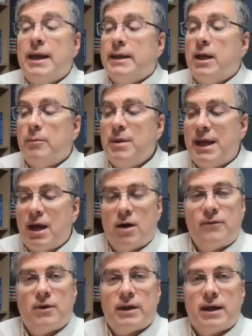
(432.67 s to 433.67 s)
Now be
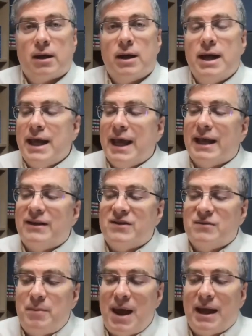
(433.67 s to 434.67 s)
careful here.
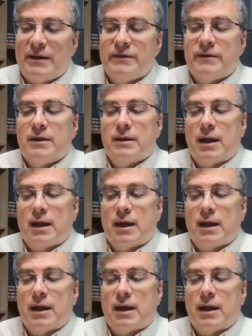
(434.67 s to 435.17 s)
Expect,